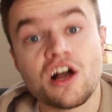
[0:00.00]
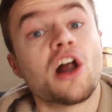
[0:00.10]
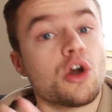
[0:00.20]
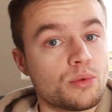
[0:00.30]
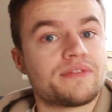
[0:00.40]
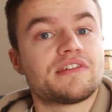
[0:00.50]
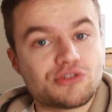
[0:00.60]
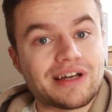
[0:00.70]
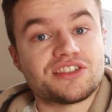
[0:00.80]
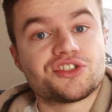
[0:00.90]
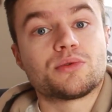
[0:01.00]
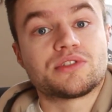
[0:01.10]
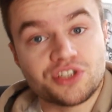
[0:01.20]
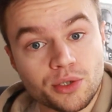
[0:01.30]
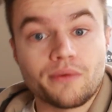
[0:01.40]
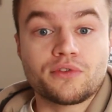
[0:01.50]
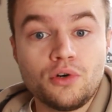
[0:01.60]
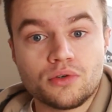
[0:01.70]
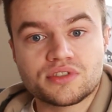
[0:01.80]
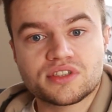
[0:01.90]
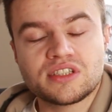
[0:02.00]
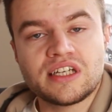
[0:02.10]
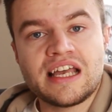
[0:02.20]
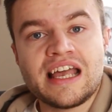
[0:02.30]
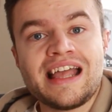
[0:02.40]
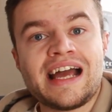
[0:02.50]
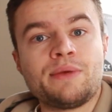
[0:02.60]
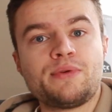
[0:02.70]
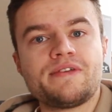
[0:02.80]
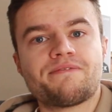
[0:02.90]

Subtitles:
along with Trading 212, of course. And if we